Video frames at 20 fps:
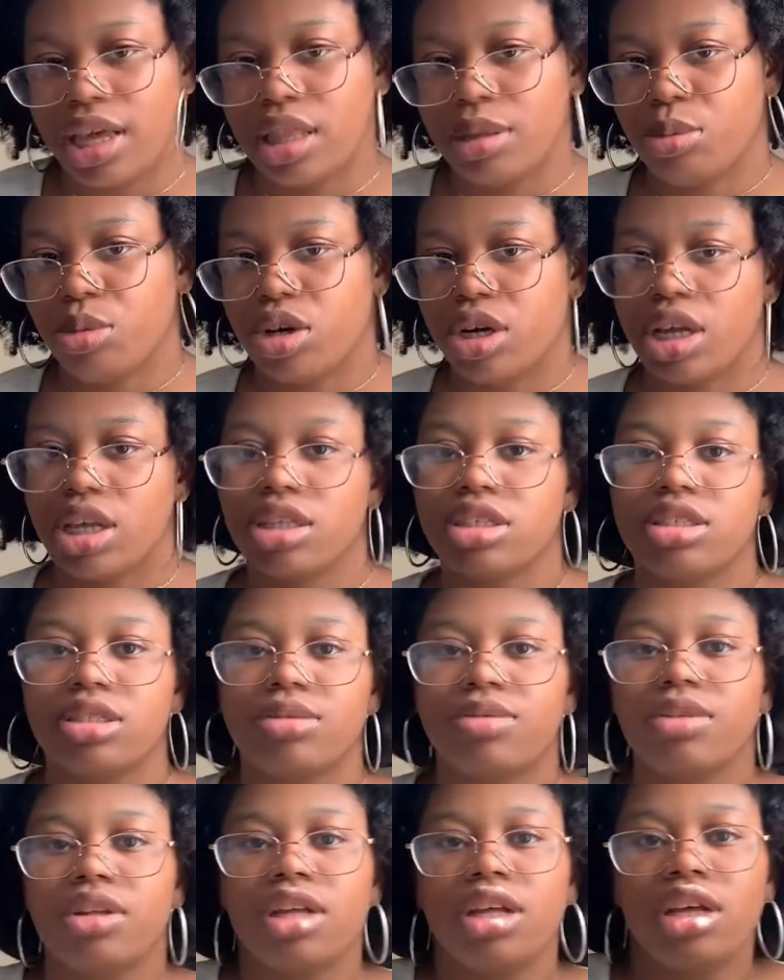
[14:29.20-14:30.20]
mornings.
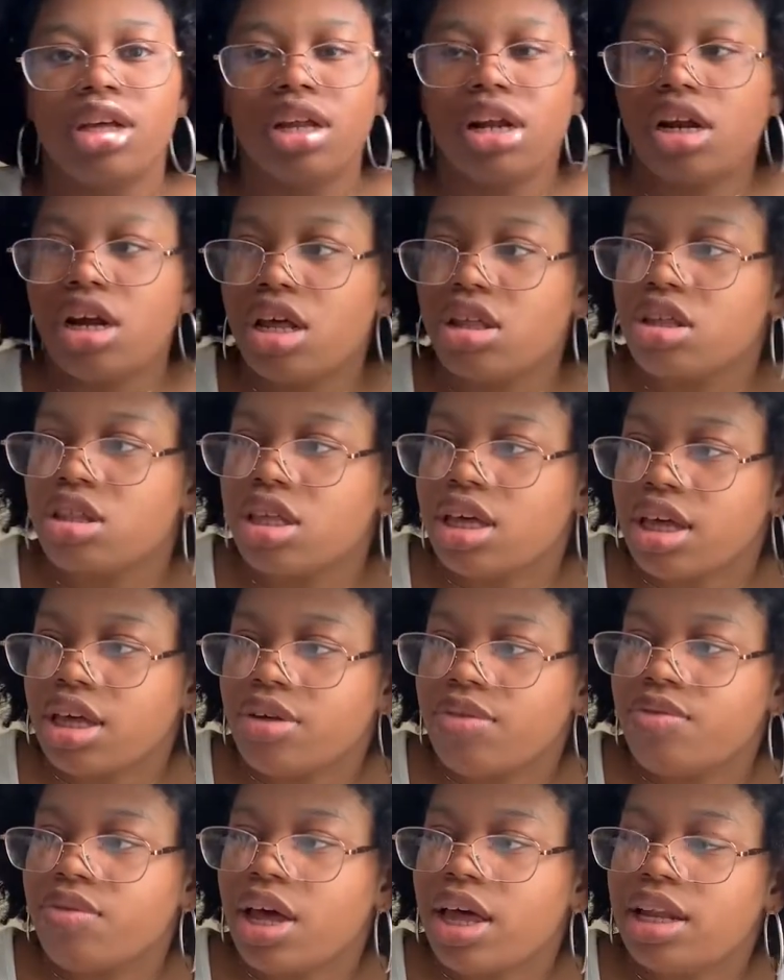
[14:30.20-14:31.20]
Another thing,
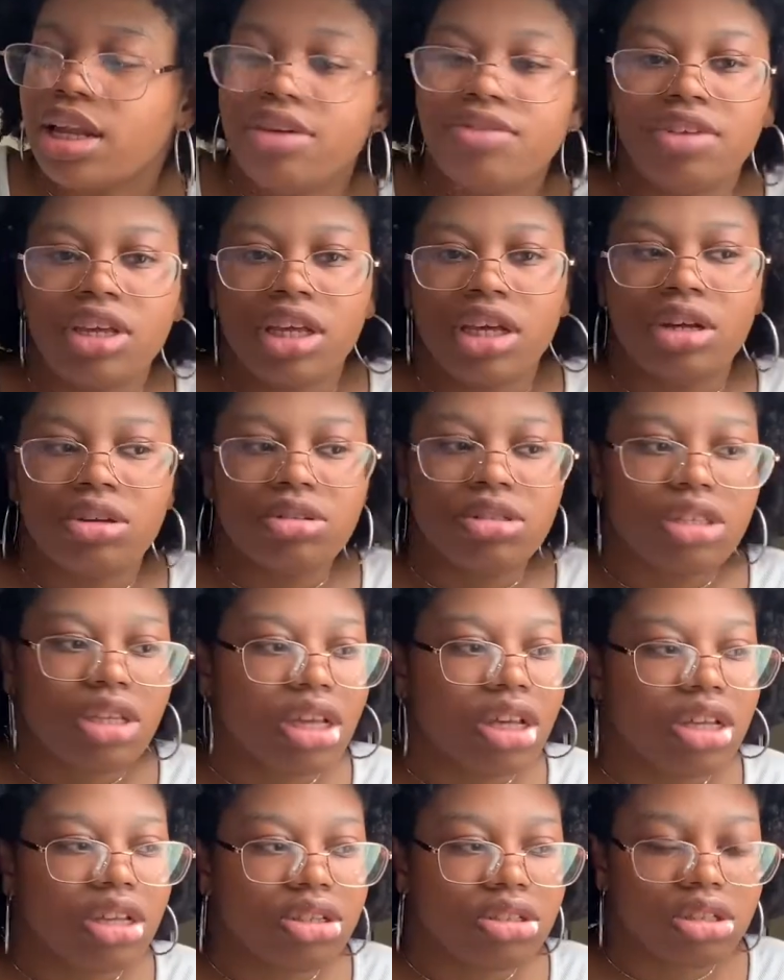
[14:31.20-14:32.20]
I love EOS.
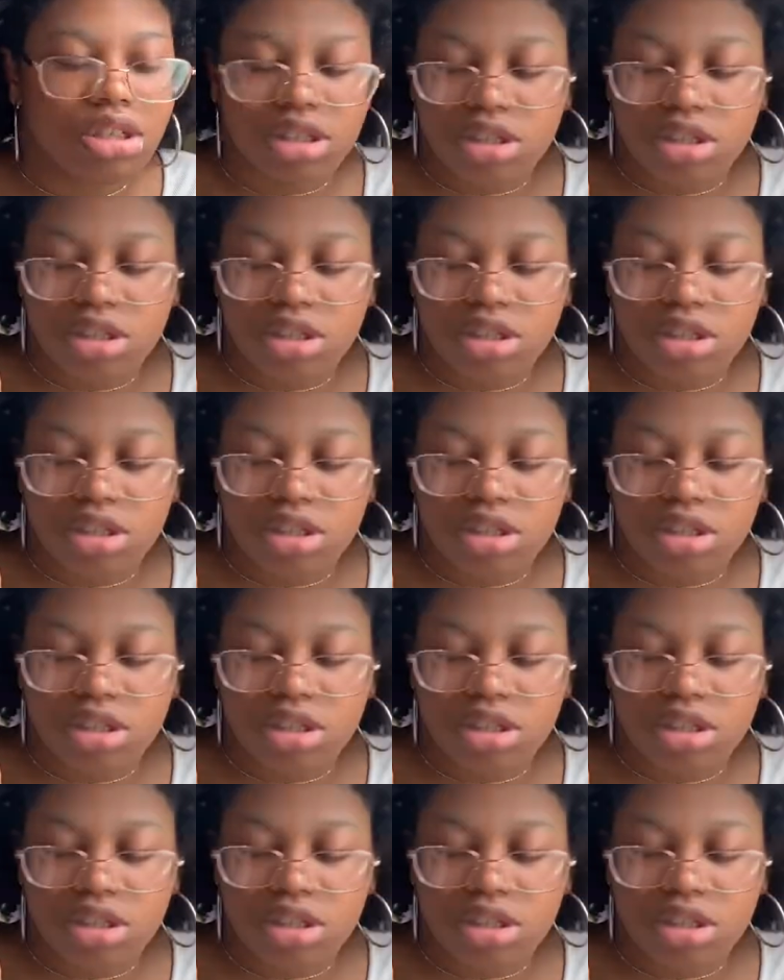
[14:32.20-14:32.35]
EOS are a